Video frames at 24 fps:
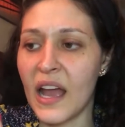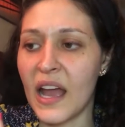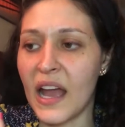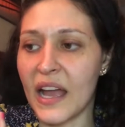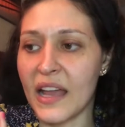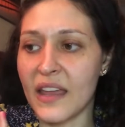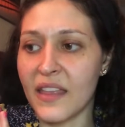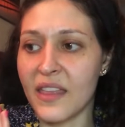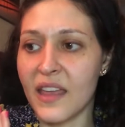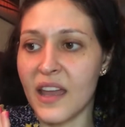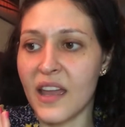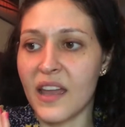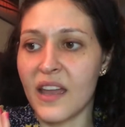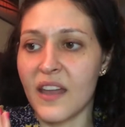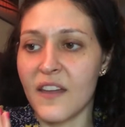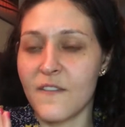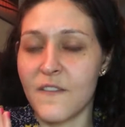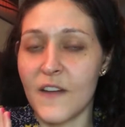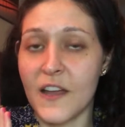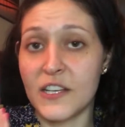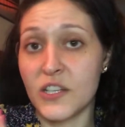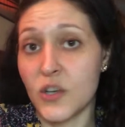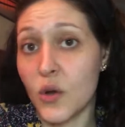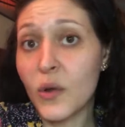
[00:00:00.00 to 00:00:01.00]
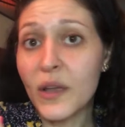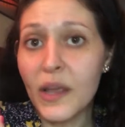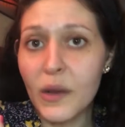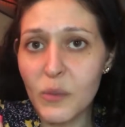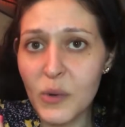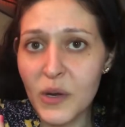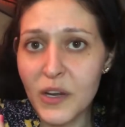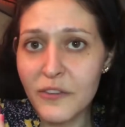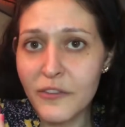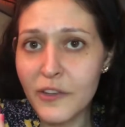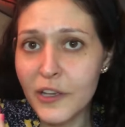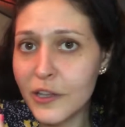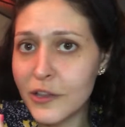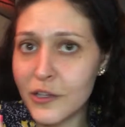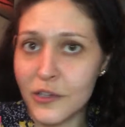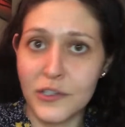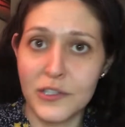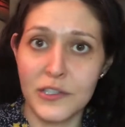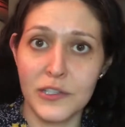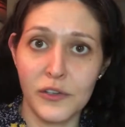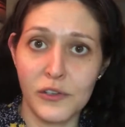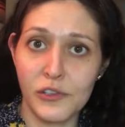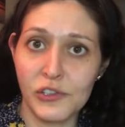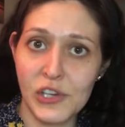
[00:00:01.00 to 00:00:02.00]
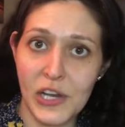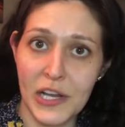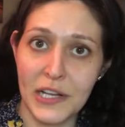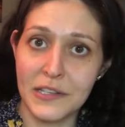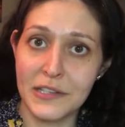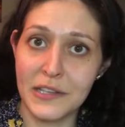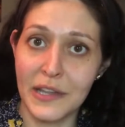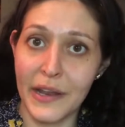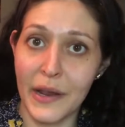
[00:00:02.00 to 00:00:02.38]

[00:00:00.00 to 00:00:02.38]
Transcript: I think if I don't get rid of it, there's still a chance